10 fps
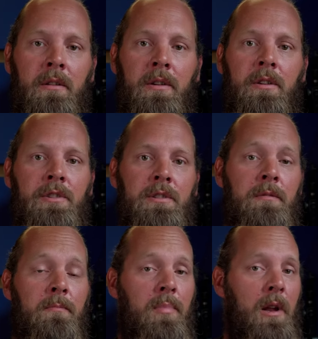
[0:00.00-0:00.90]
You can
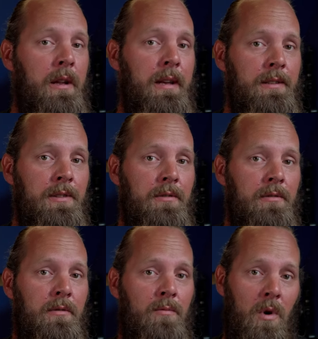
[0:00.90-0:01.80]
just plug it into
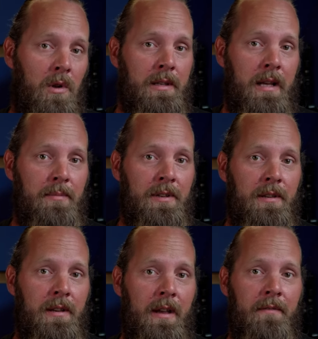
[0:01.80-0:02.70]
the wall
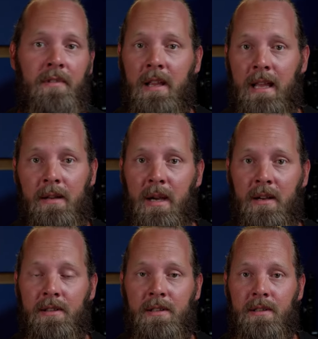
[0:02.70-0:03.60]
adapter and forget
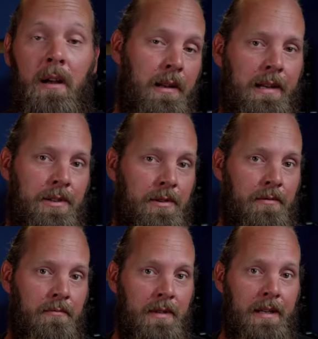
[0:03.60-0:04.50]
about it, unless
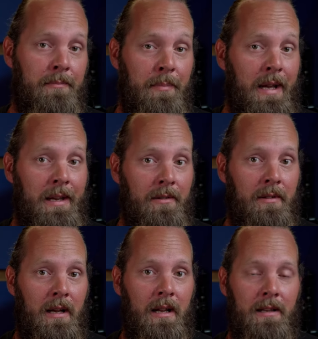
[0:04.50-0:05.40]
you didn't pay
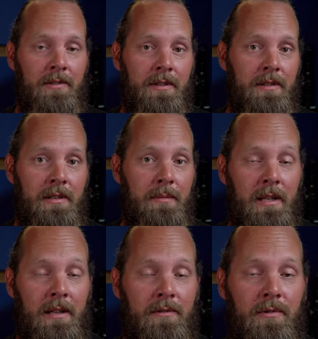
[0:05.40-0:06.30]
your electricity
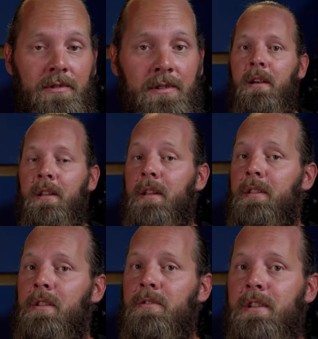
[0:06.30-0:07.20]
bill, of course.
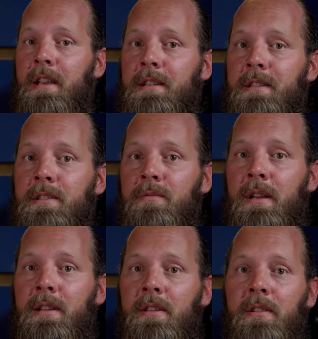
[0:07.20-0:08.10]
Another use case is
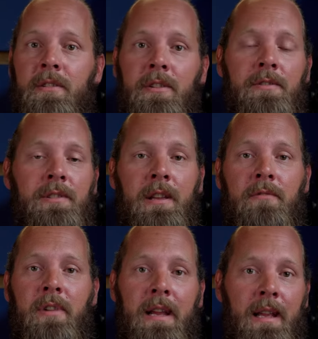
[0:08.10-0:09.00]
when you're using a
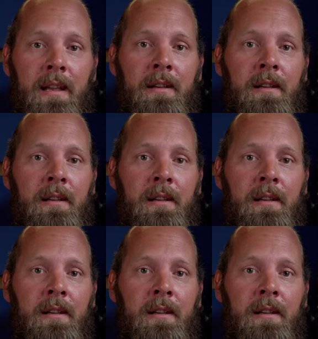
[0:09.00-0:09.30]
rig.